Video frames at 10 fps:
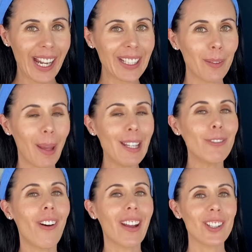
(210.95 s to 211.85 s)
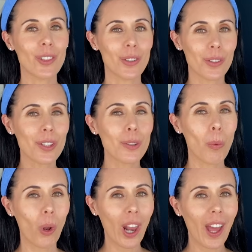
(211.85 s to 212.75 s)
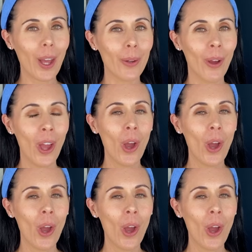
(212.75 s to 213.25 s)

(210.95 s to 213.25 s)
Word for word: Now you may find you sort of swallow